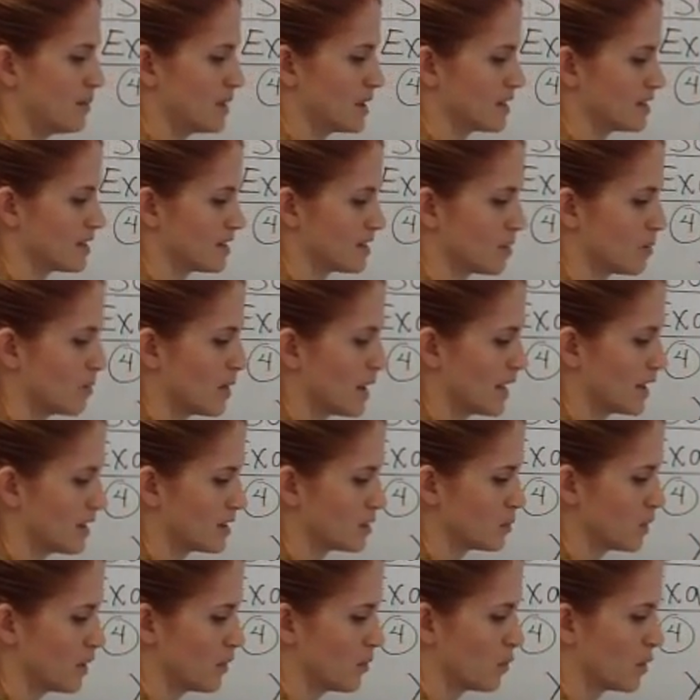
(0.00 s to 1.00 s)
because it's a
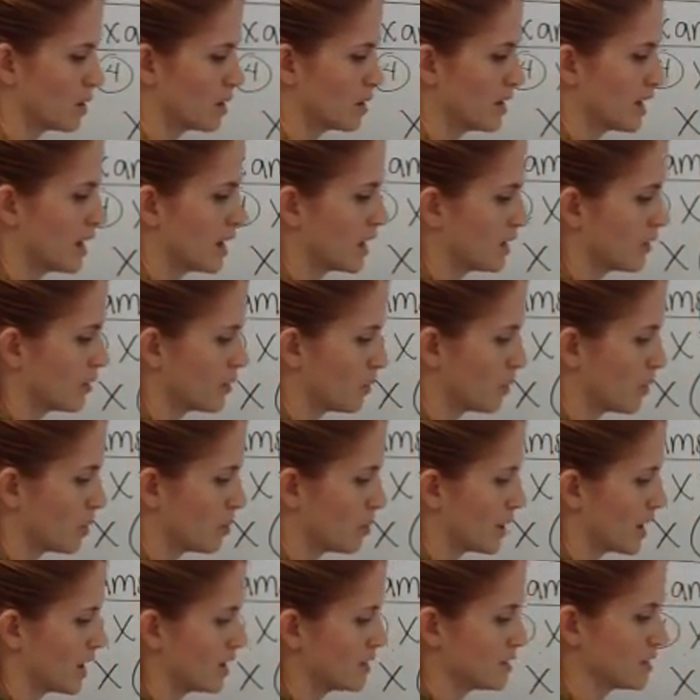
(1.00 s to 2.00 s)
minus, we have 1 negative and 1
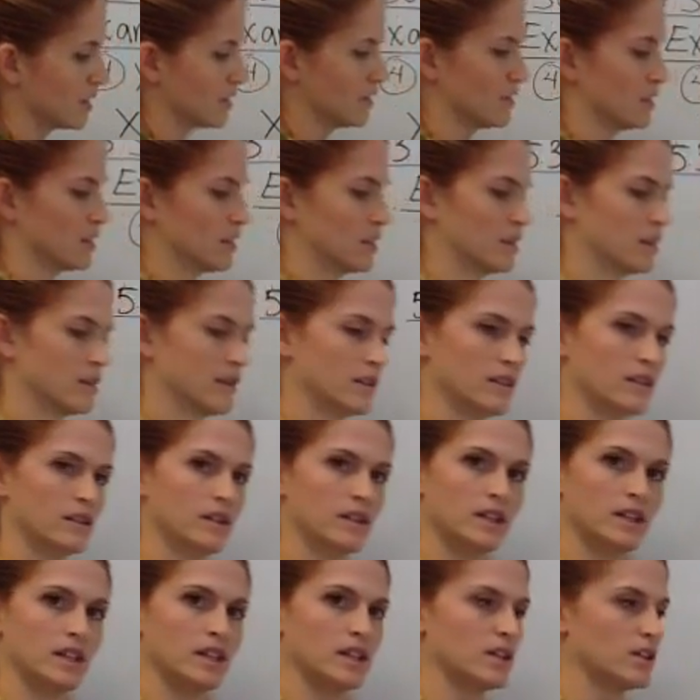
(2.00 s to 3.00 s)
positive.
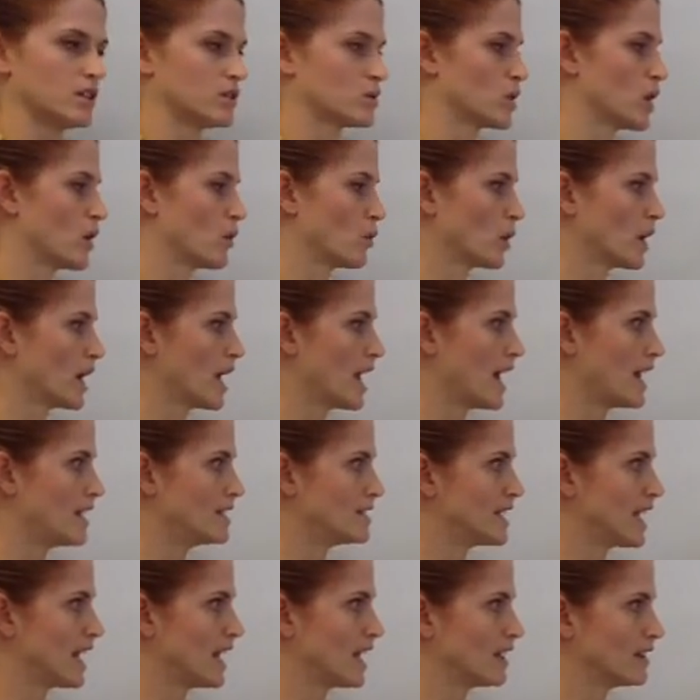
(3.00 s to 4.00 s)
So I went ahead and
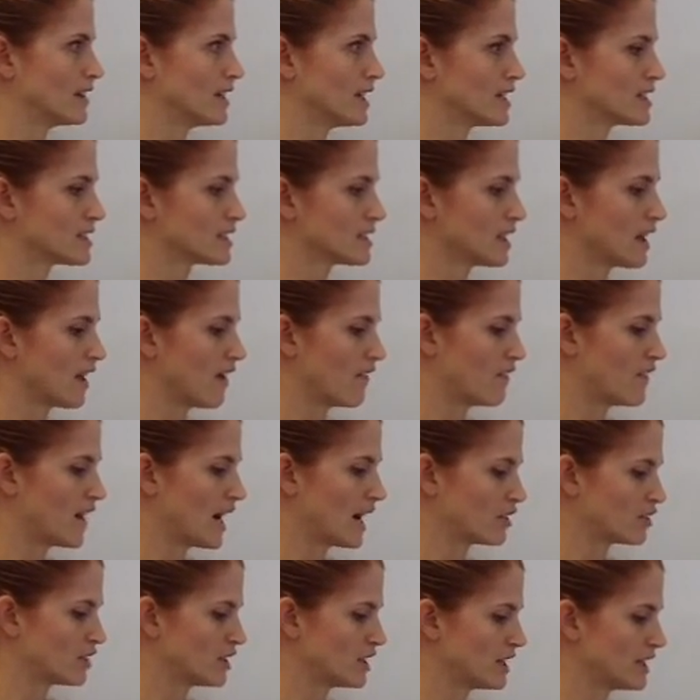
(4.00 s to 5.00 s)
taken this and
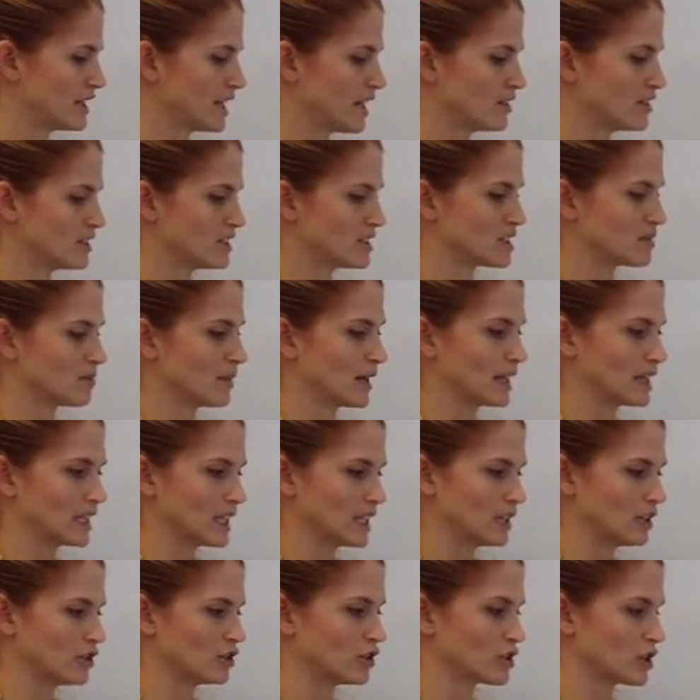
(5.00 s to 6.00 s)
factored it down into my
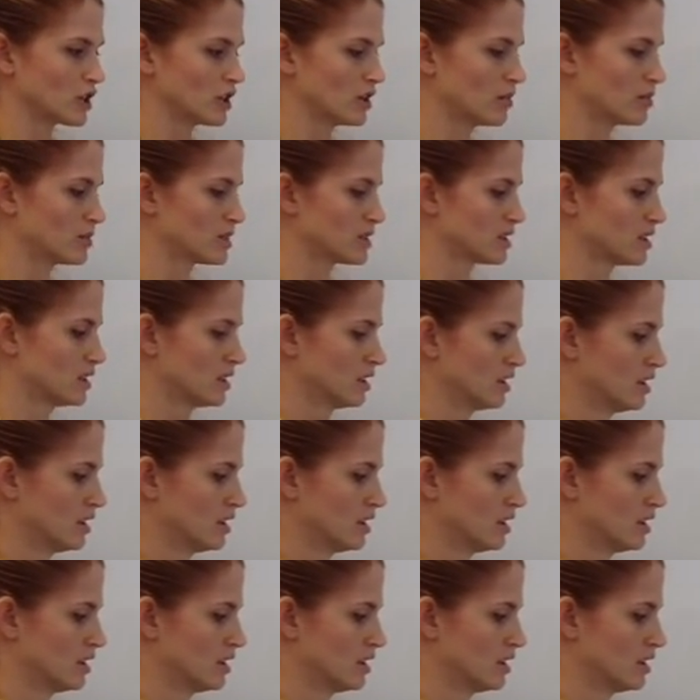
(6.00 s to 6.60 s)
linear terms.